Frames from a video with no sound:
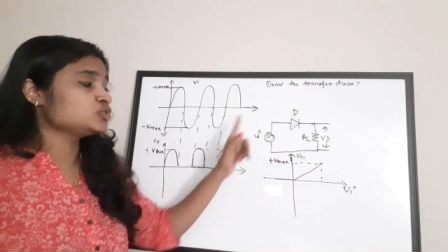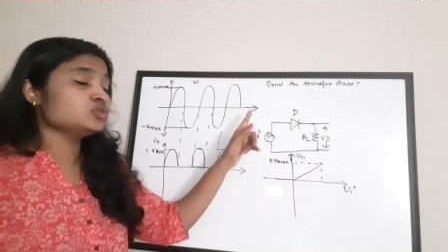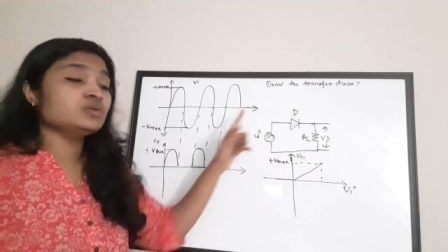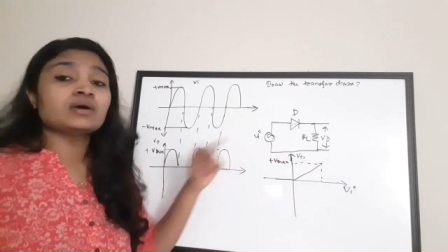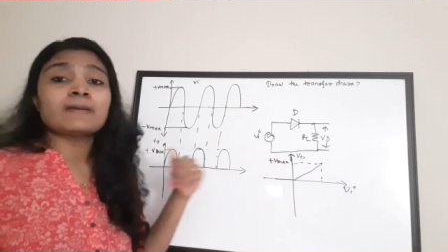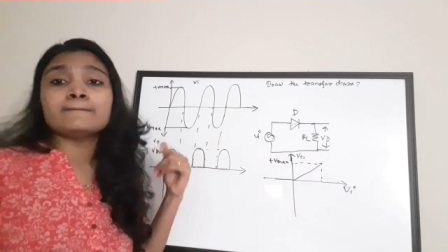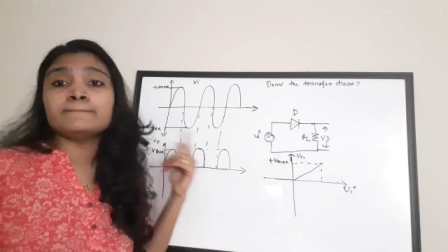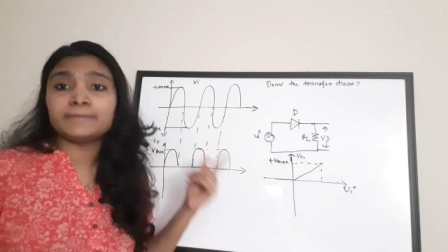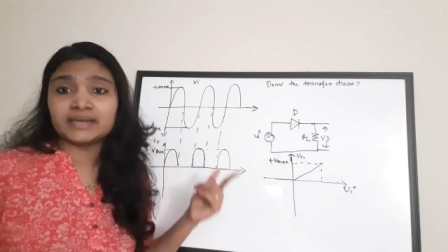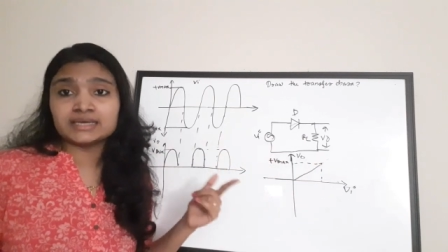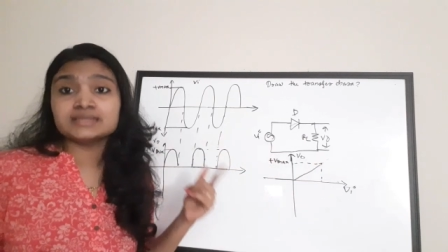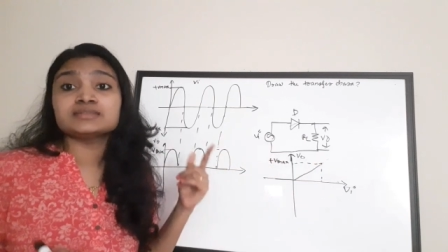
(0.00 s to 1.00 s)
to
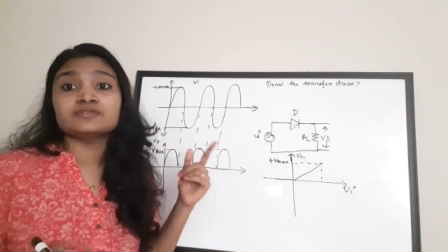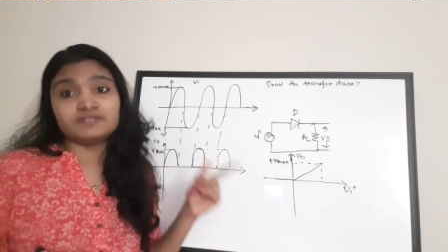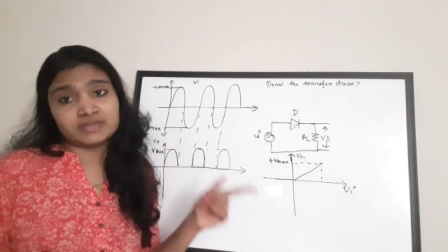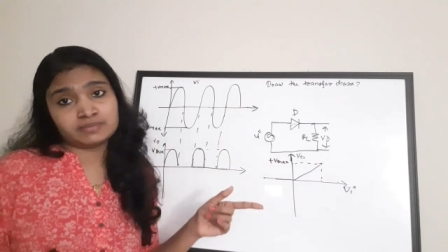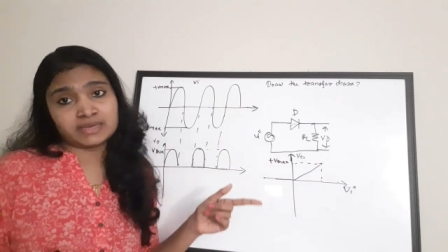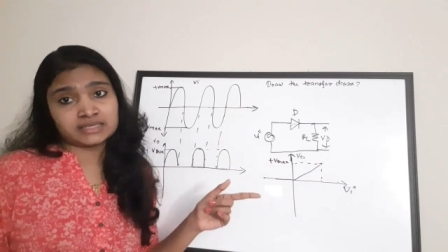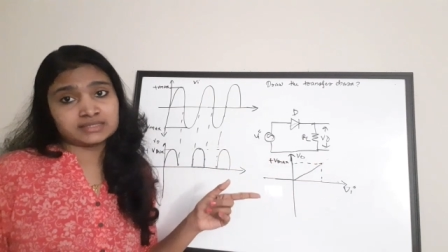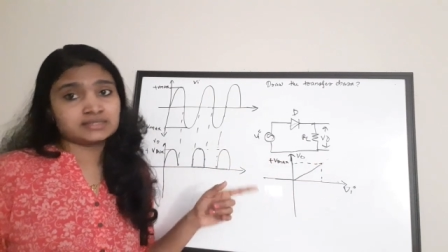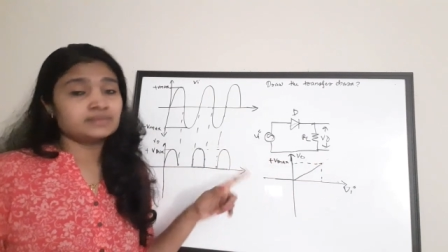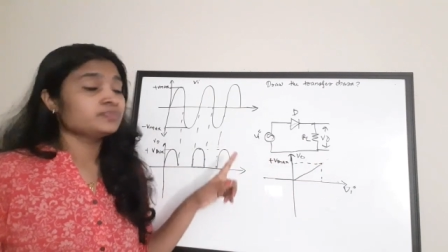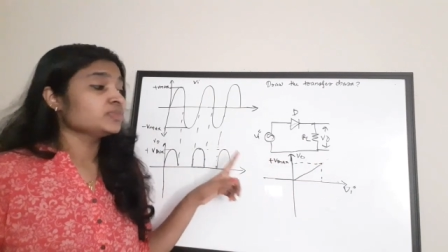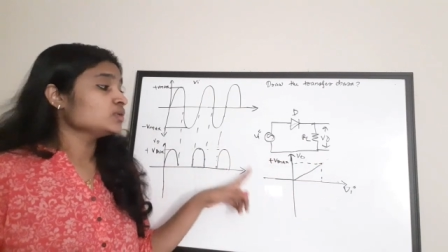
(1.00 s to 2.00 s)
plus V max.